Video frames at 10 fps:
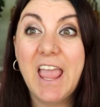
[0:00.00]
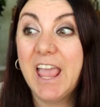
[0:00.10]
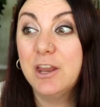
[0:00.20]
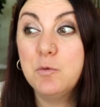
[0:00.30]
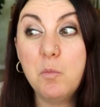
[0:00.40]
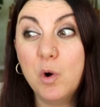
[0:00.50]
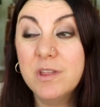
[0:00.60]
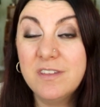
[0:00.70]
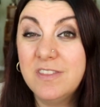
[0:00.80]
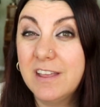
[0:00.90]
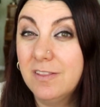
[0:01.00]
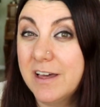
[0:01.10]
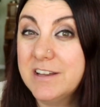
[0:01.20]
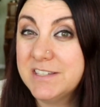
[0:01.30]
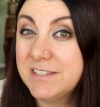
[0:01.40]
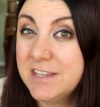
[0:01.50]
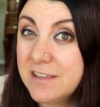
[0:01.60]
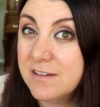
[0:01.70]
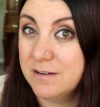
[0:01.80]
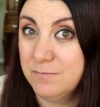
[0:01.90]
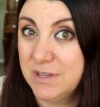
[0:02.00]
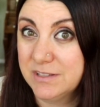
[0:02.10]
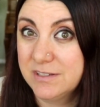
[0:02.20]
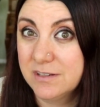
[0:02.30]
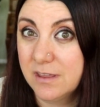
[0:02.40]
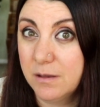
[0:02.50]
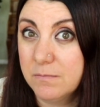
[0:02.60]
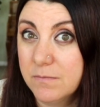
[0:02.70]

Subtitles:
and more than they let us see that it means to them.